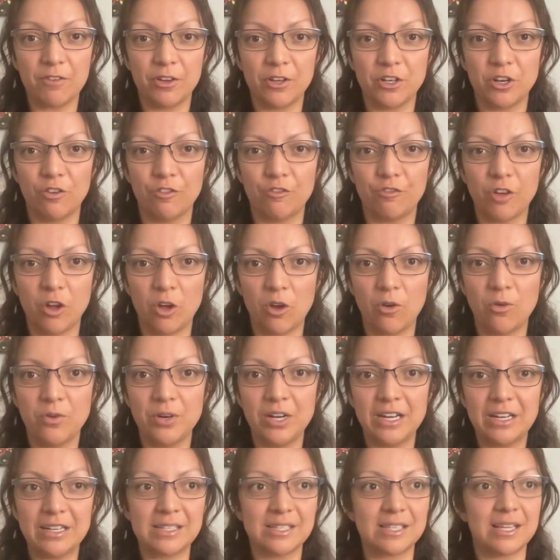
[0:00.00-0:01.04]
on your phone
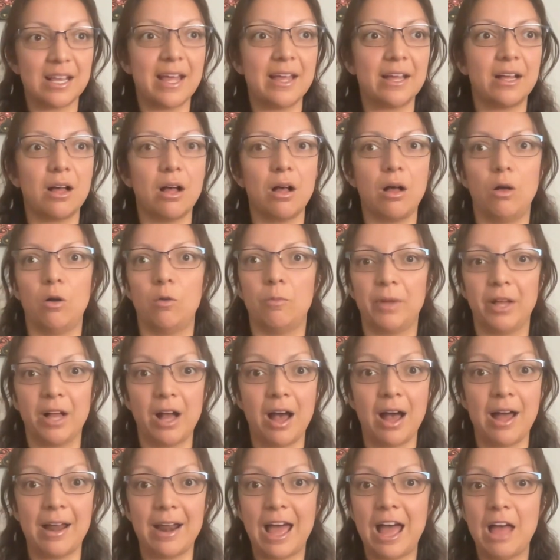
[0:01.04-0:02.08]
and it's like, oh my
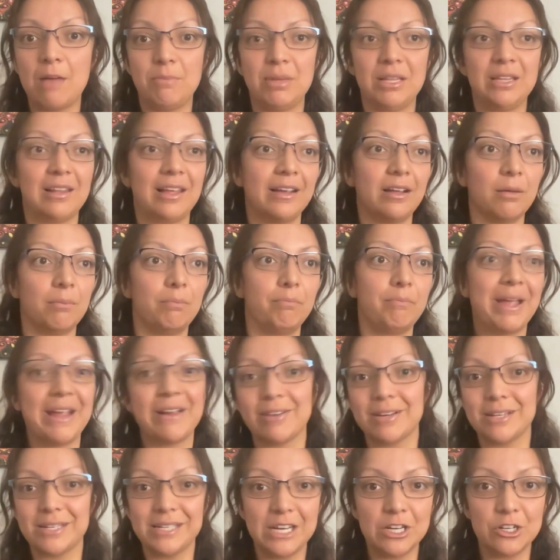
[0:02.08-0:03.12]
God, I'm in like a
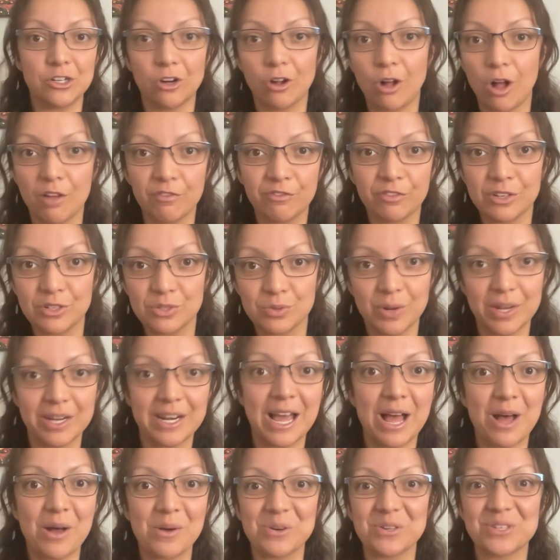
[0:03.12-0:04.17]
parent-teacher conference right
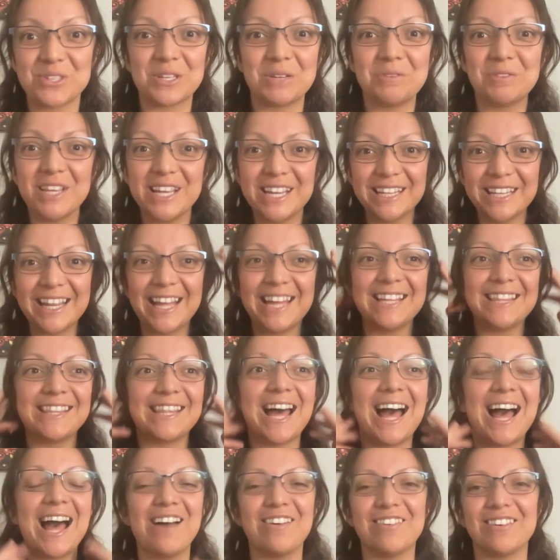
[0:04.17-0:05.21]
now or something like
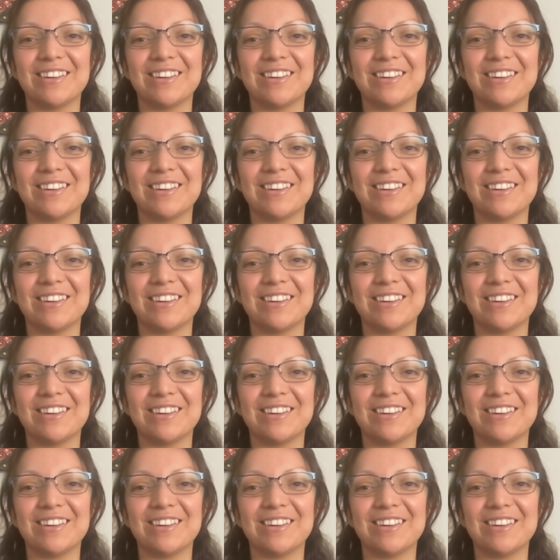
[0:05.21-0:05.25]
that.